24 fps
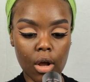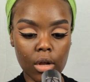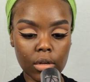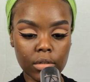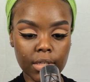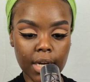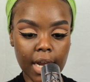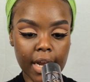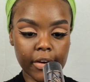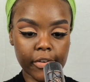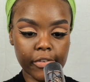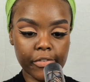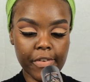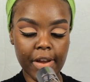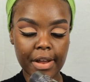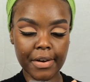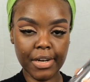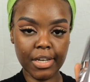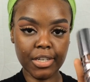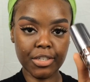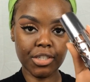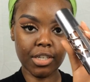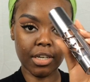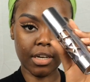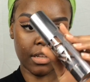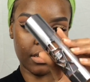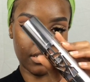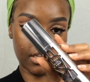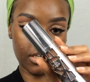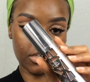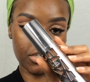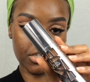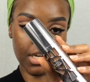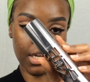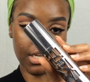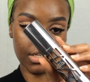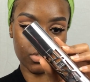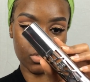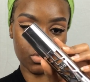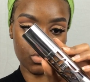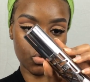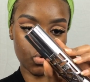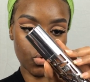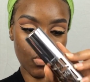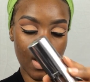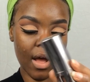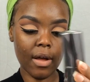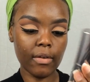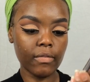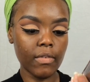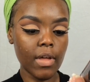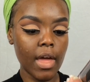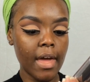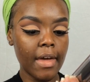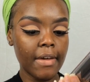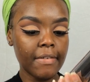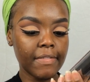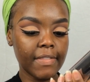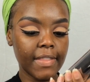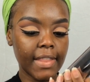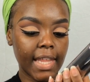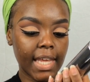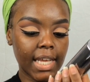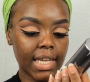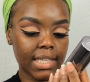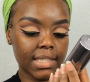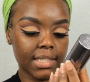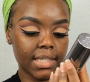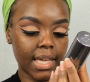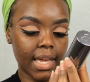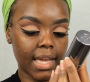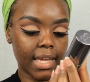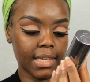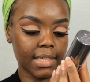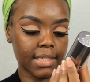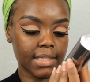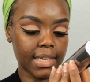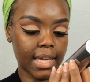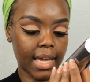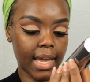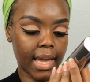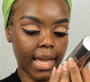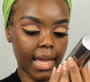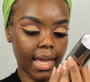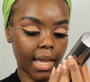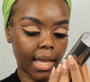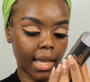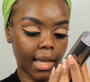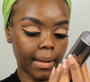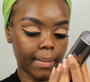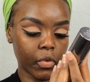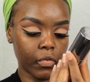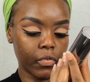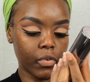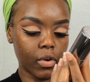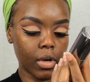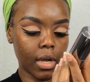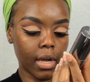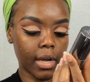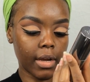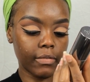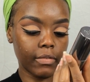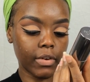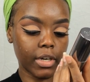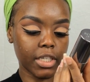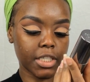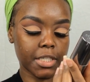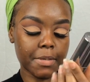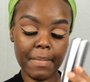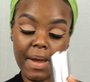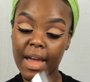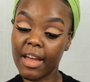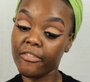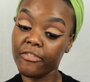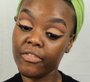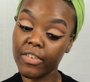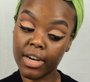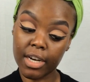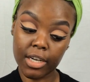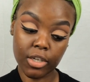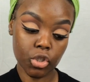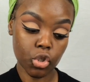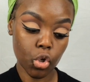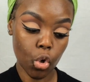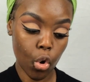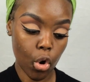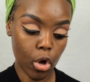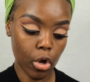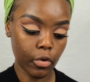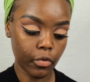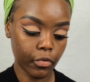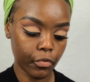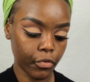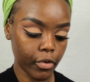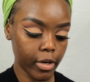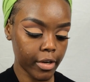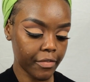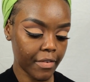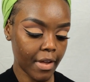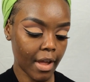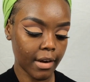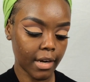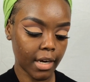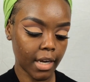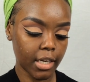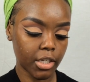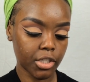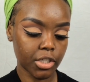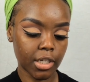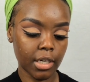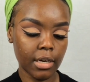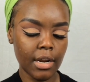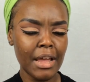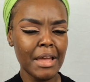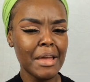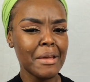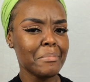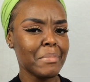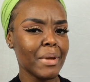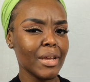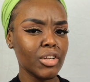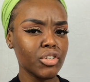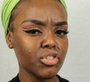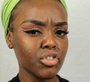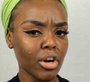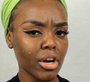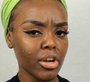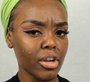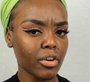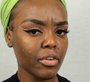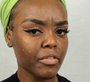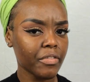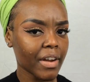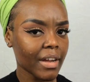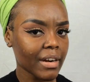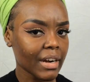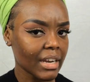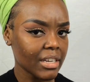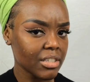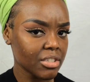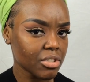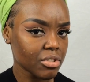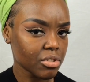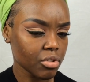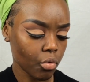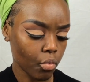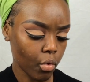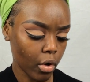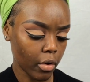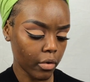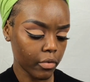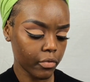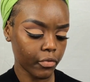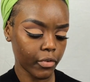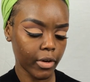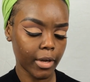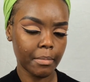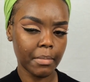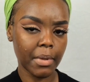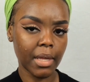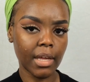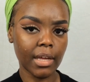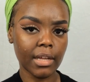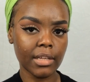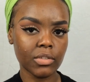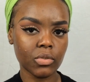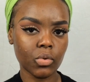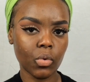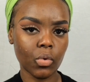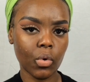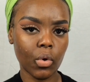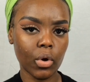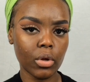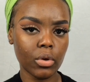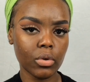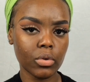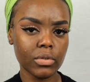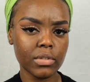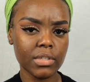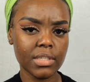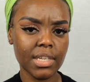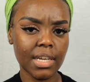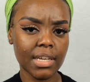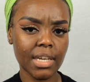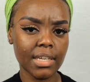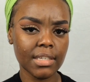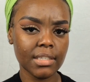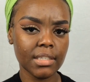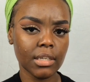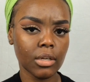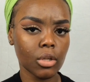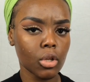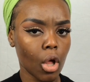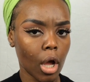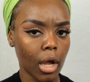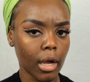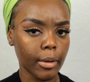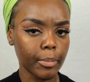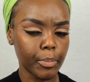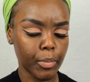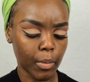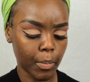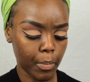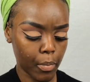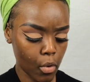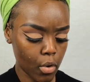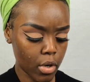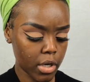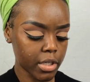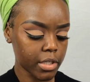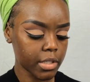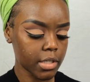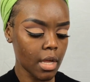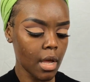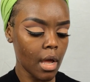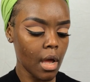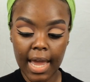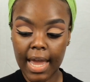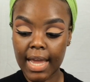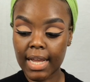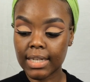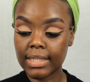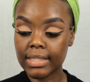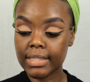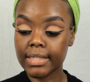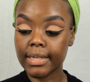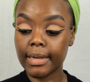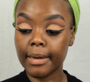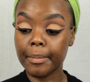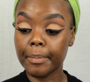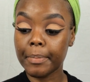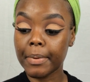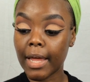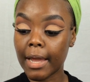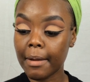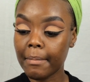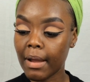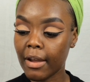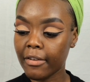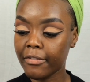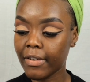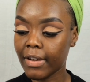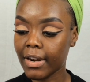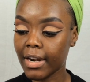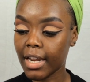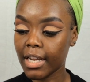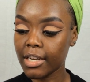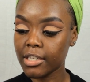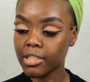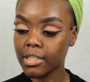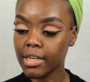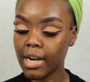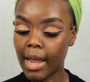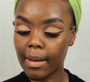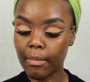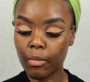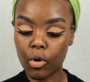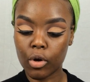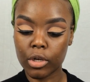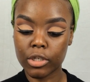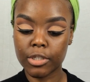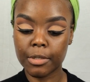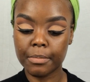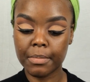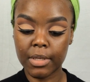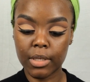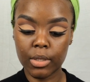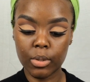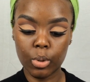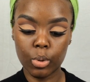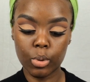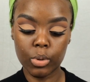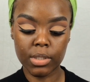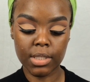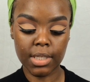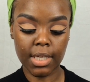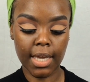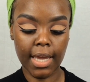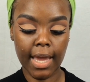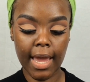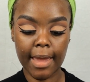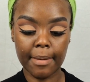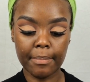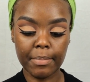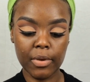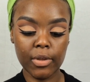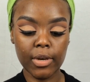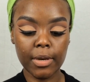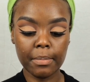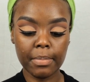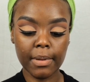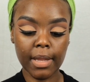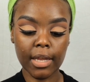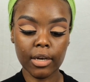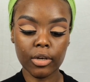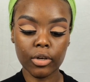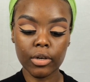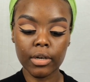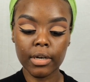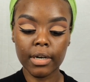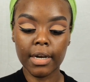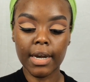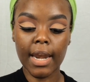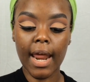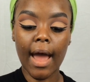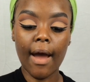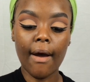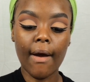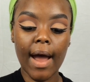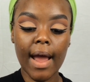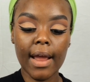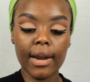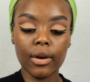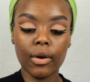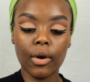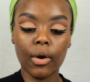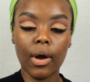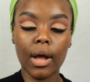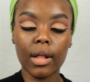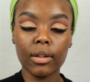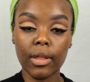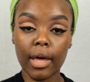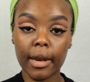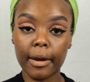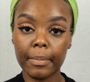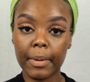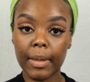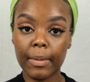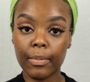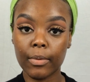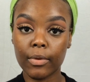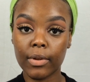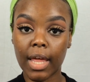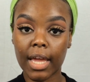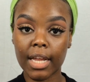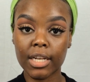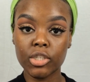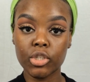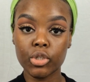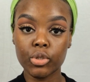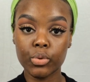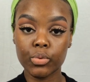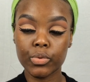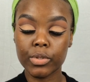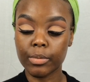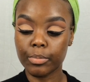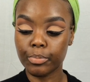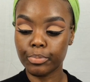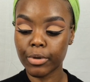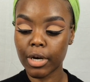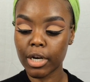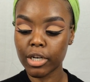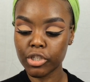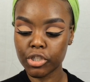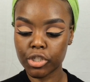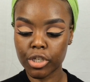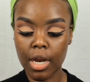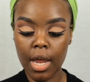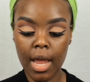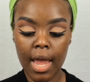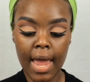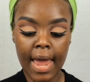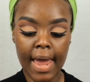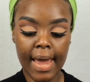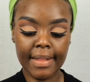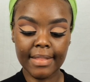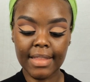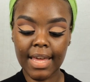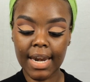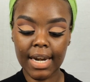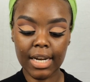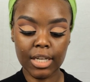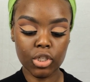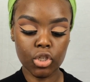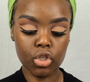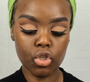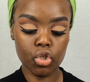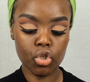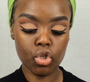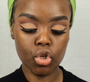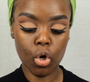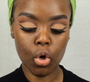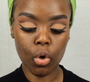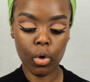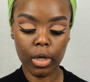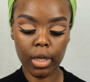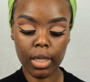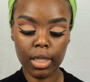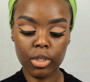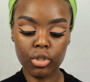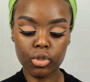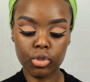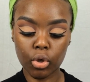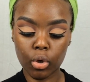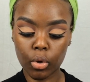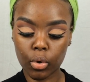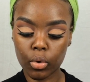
All Nighter foundation in the shade 12. This is a full coverage matte finish oil-free foundation. Make sure all your foundations are oil-free because oils tend to clog up your pores. And to apply my foundation, I'm going to be using a beauty blender. Now, I know a lot of people like to use a brush. That is totally